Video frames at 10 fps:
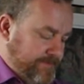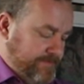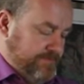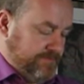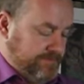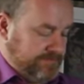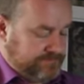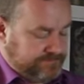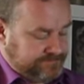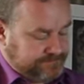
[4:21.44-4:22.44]

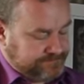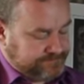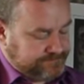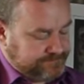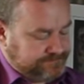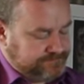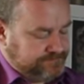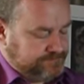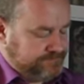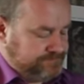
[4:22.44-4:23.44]

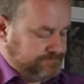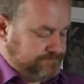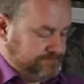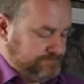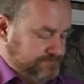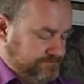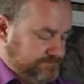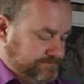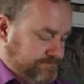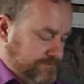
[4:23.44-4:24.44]

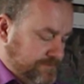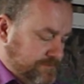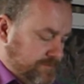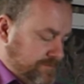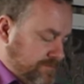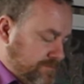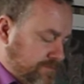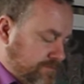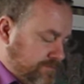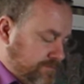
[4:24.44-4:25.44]

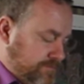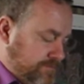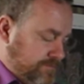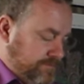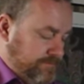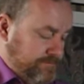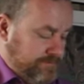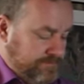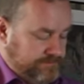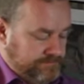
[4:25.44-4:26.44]

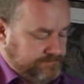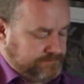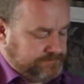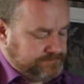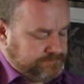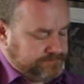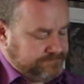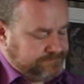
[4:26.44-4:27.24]
Nothing is said.